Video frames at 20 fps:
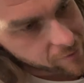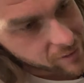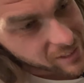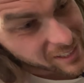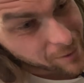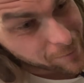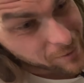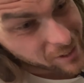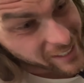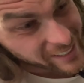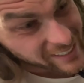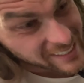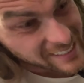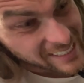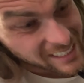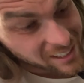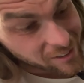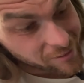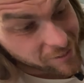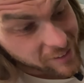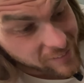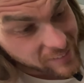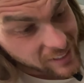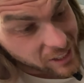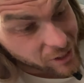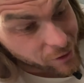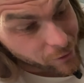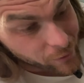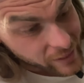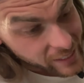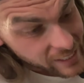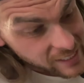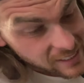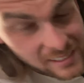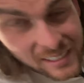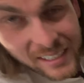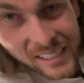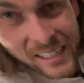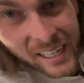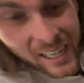It's up to like 650 degrees.
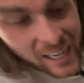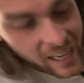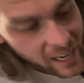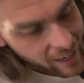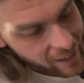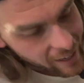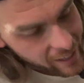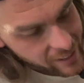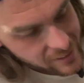And